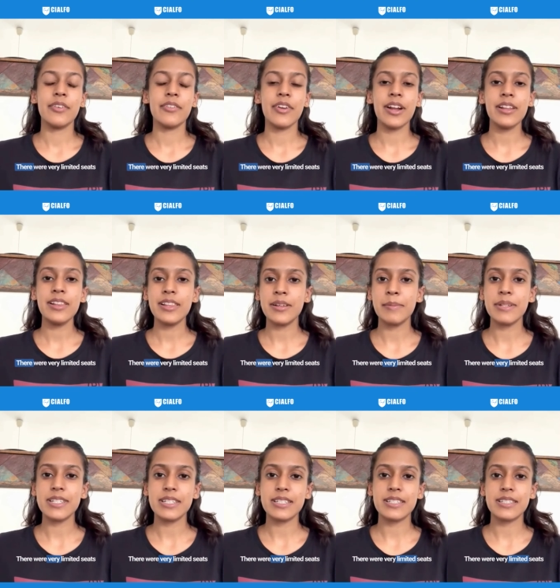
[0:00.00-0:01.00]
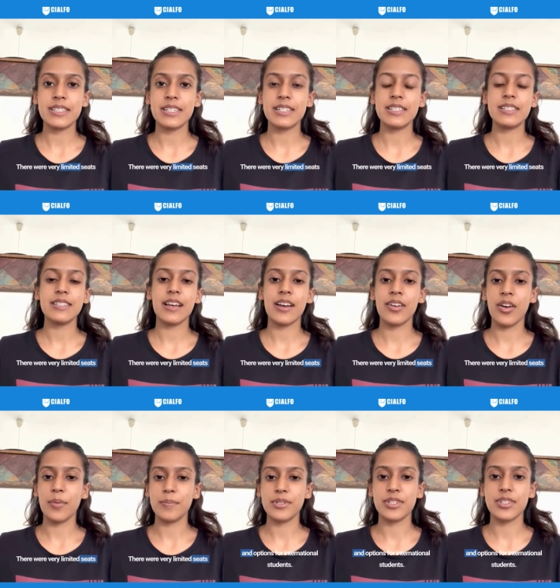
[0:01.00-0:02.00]
There were very limited seats
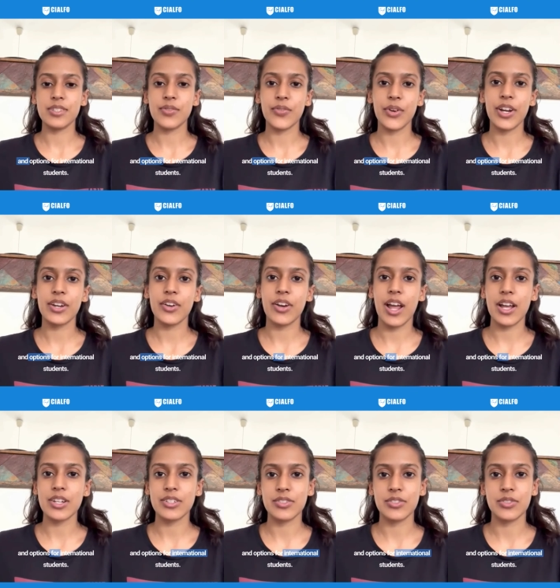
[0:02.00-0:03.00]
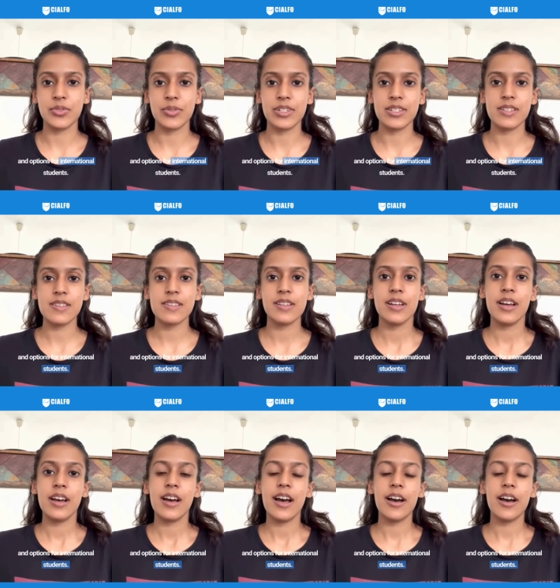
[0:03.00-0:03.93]
and options for international students.